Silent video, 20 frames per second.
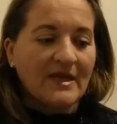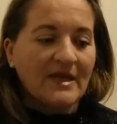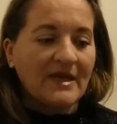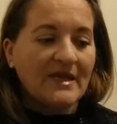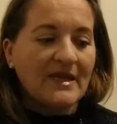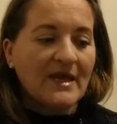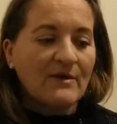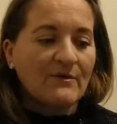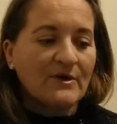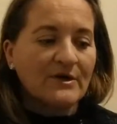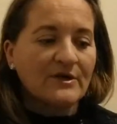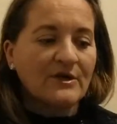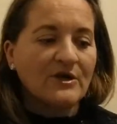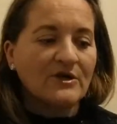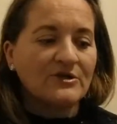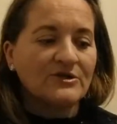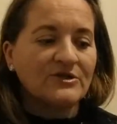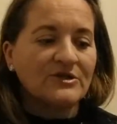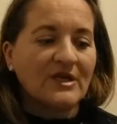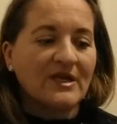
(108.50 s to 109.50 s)
In our
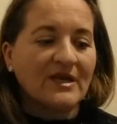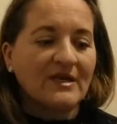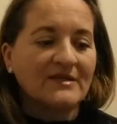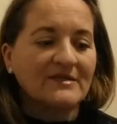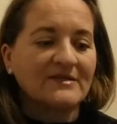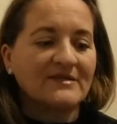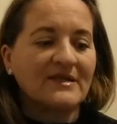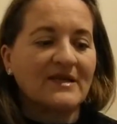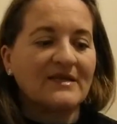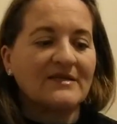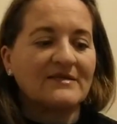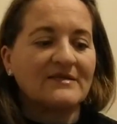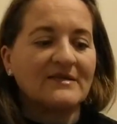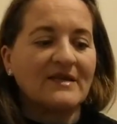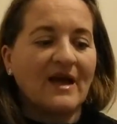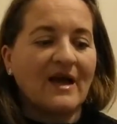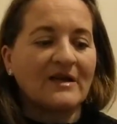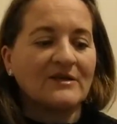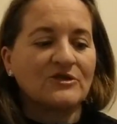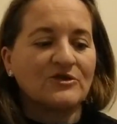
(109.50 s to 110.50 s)
context, it
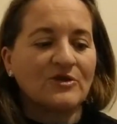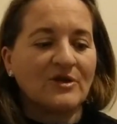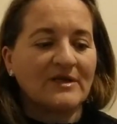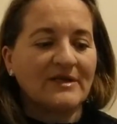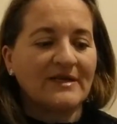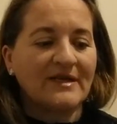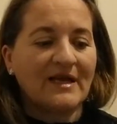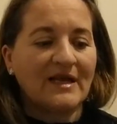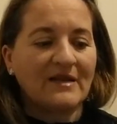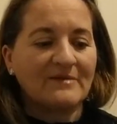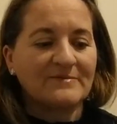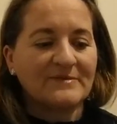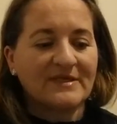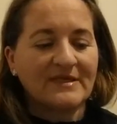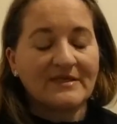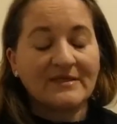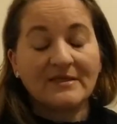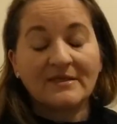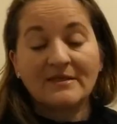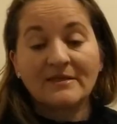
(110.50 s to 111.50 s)
actually helps
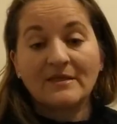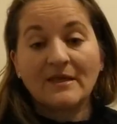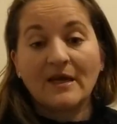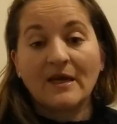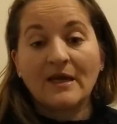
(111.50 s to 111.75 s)
us